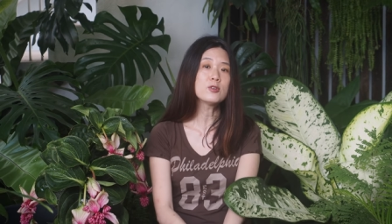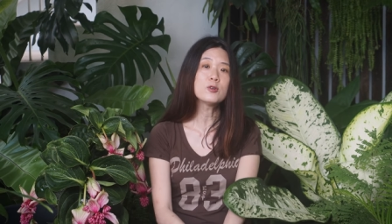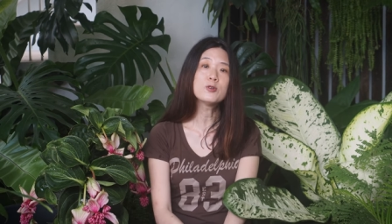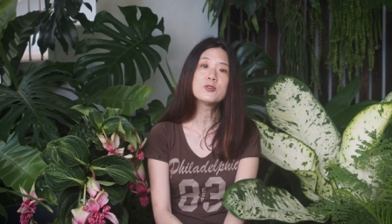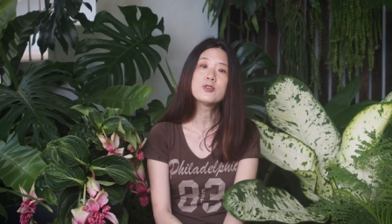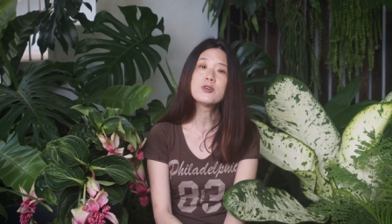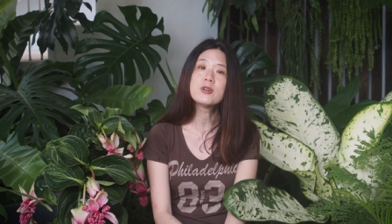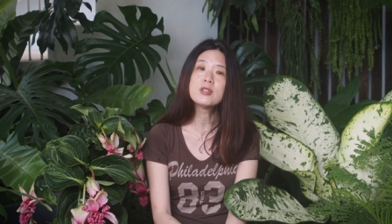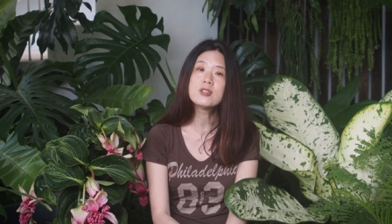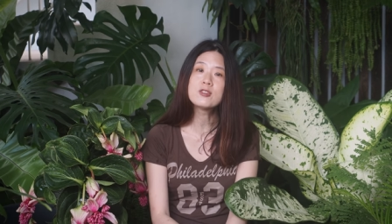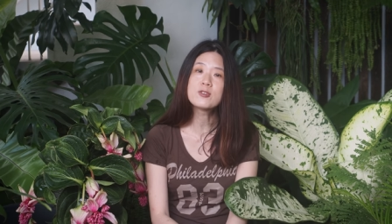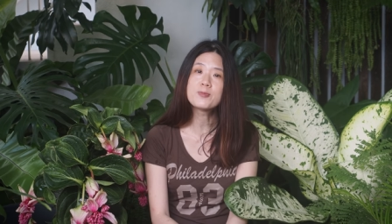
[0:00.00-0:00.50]

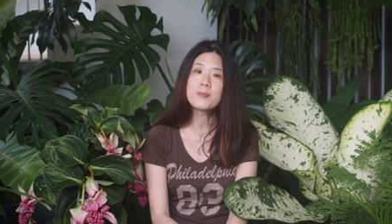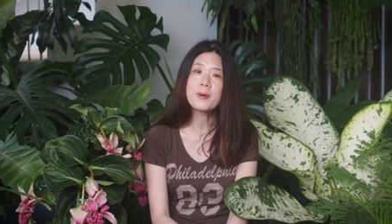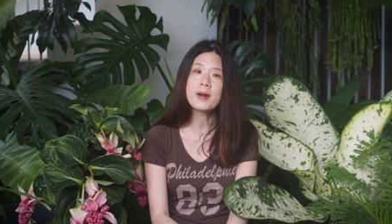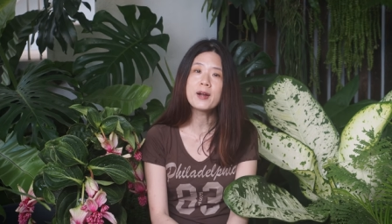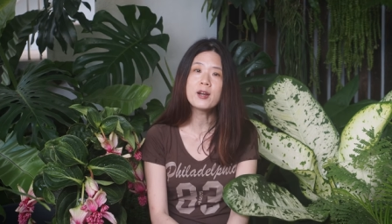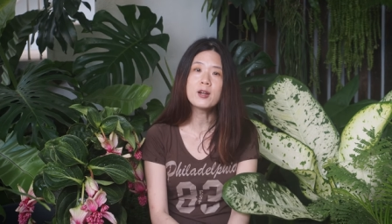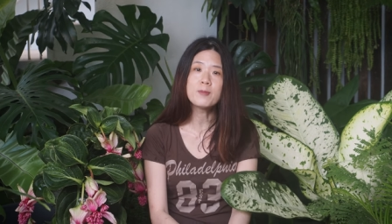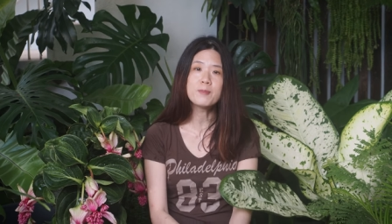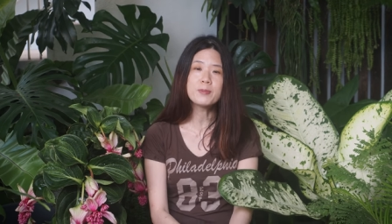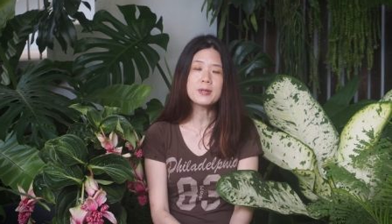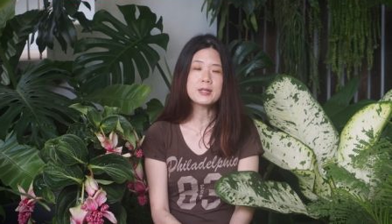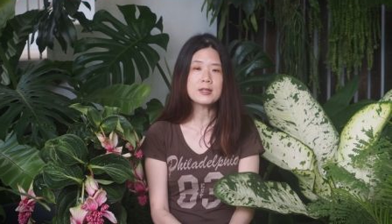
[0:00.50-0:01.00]
also
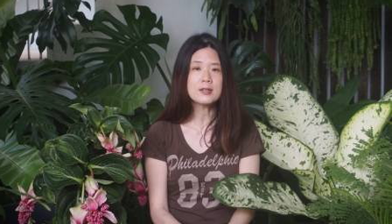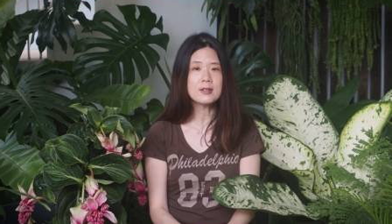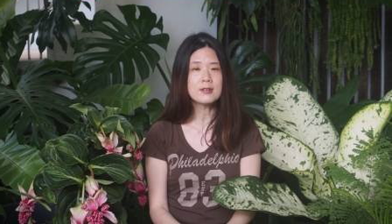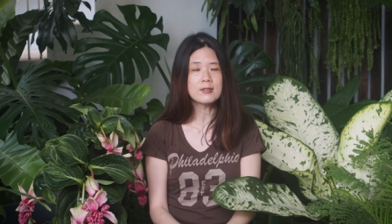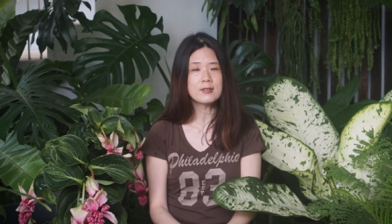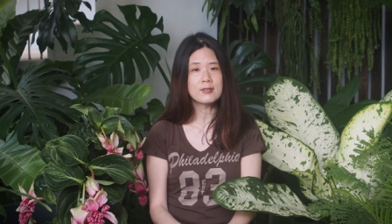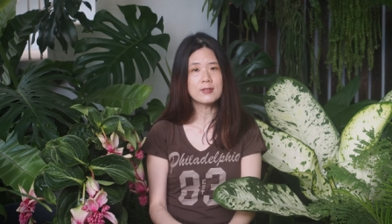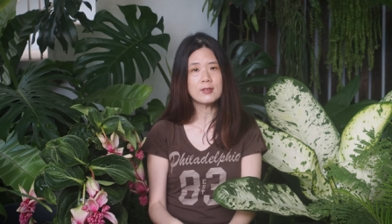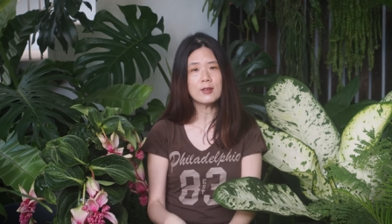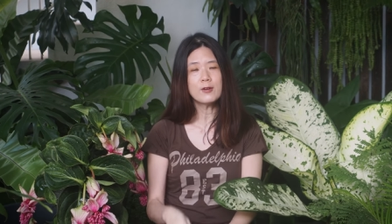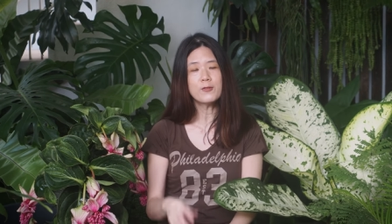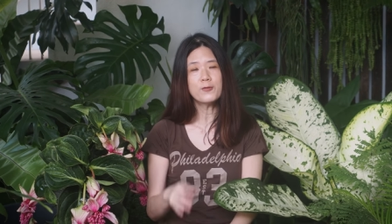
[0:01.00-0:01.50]
inspired
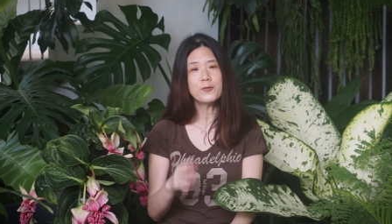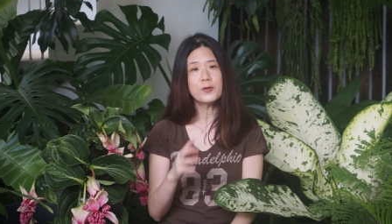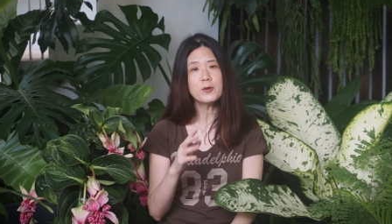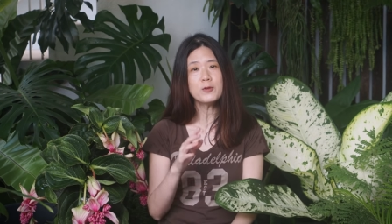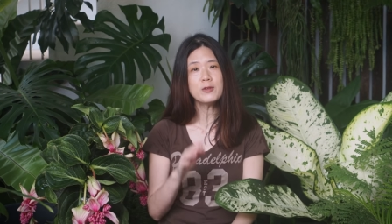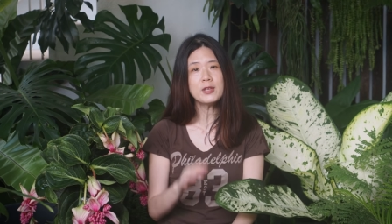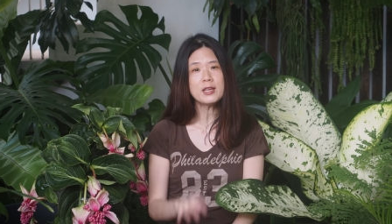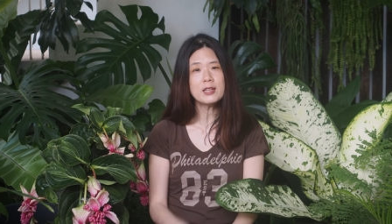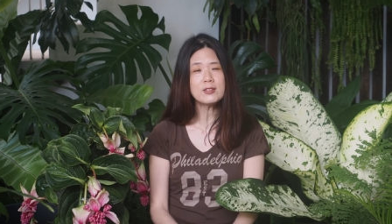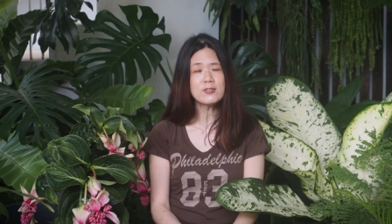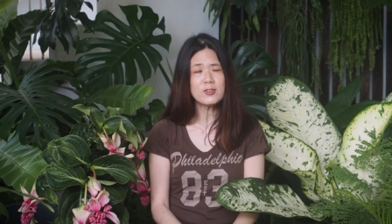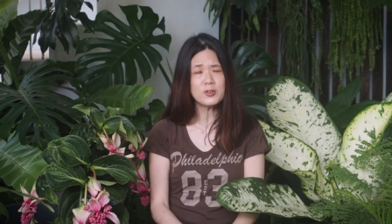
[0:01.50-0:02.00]
because a few
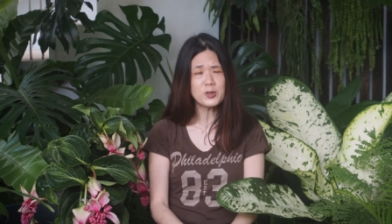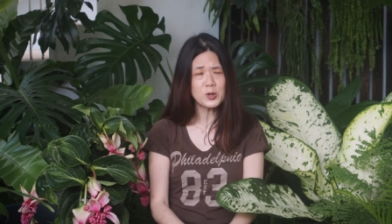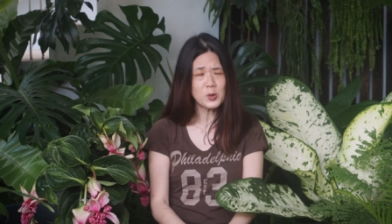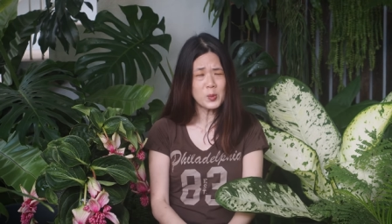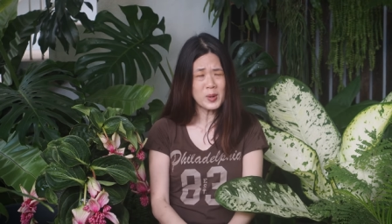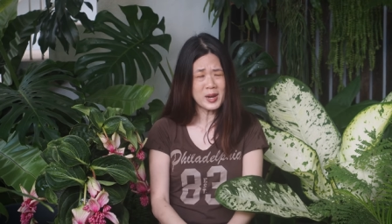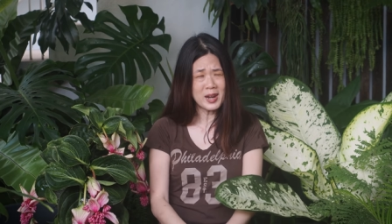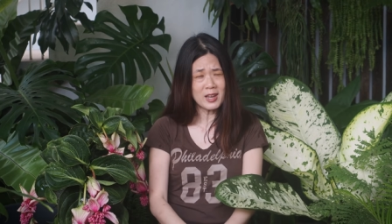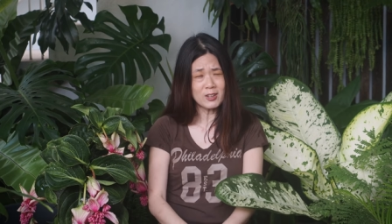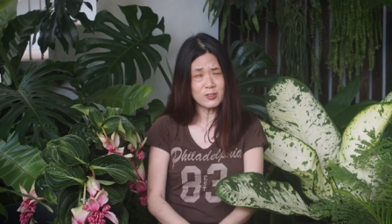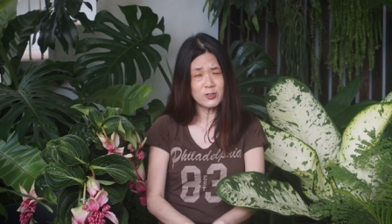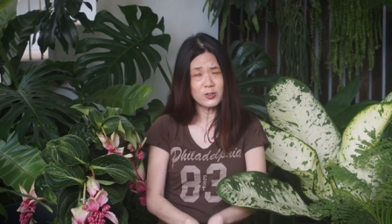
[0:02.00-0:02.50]
days ago
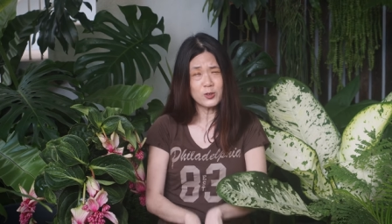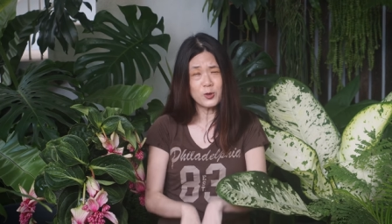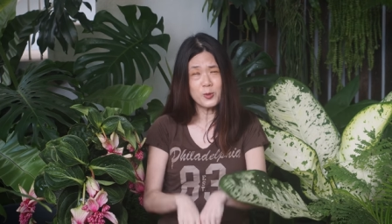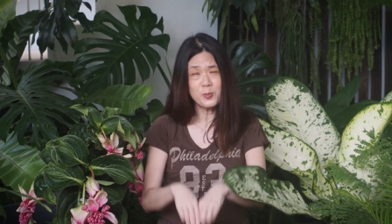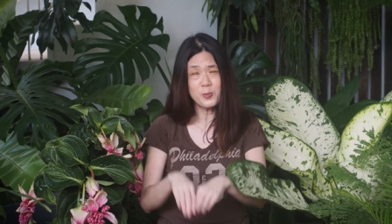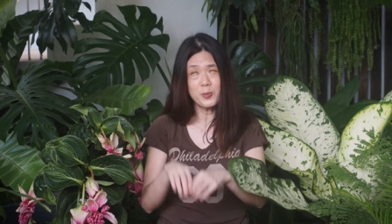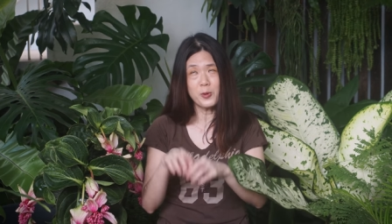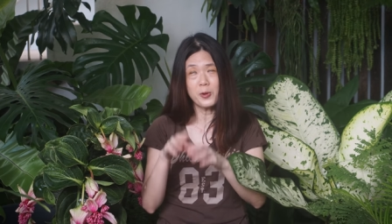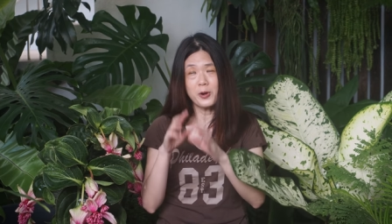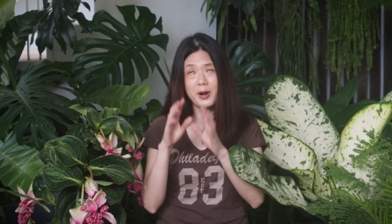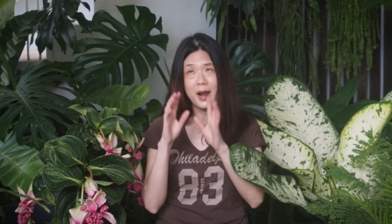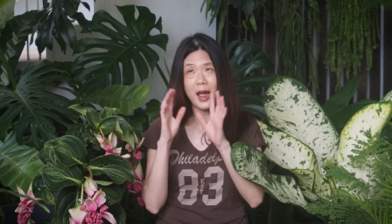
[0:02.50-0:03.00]
when I was so
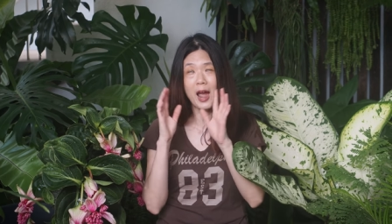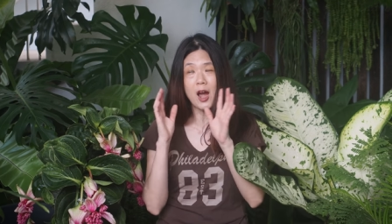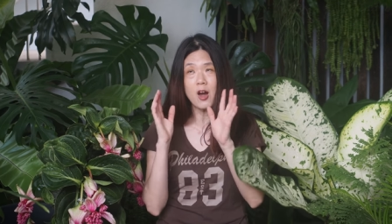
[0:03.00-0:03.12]
bored